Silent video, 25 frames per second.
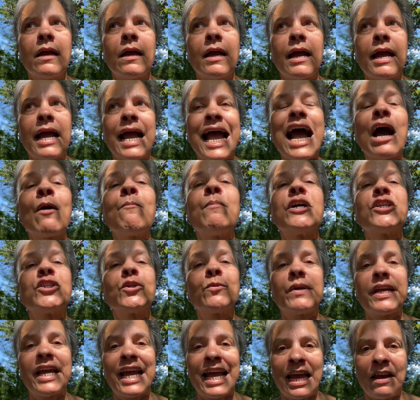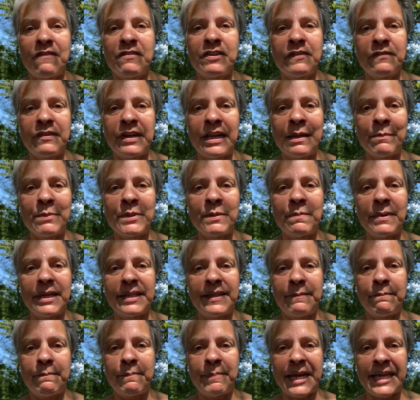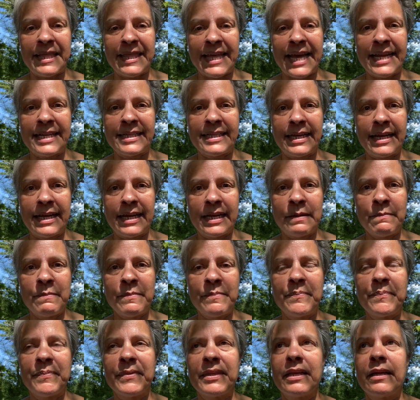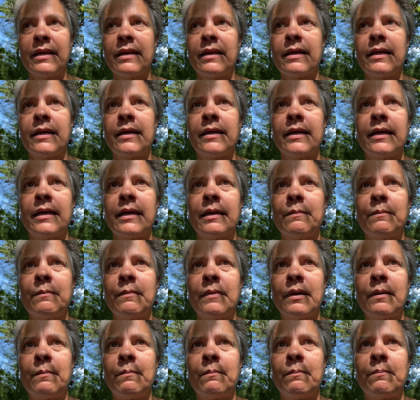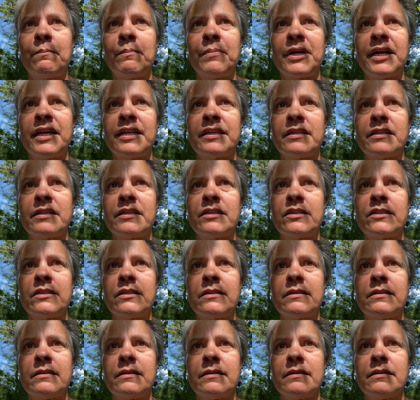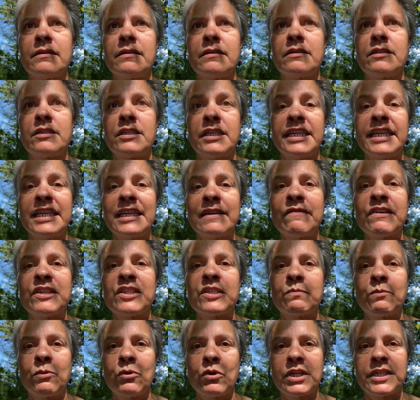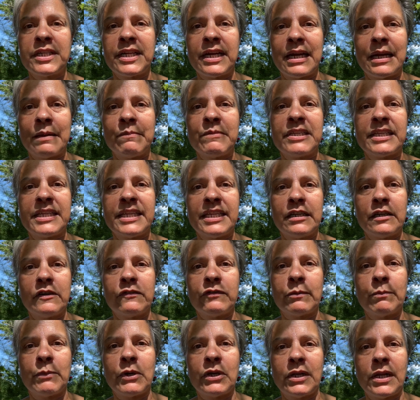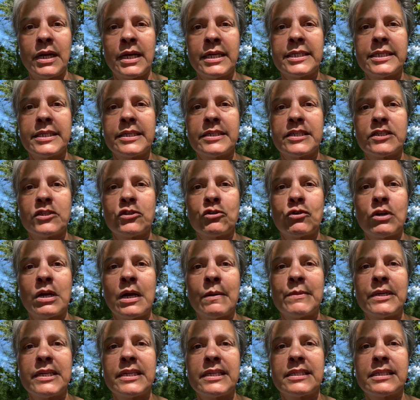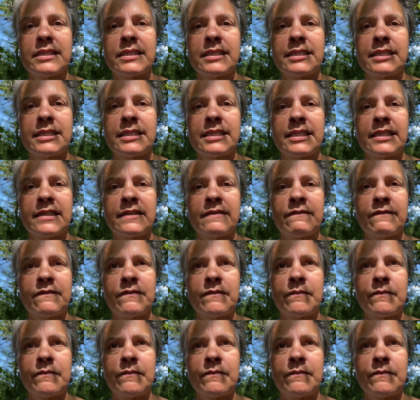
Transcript: how much we have developed but by that time, but to give us more time to heal from our losses and traumas, instead of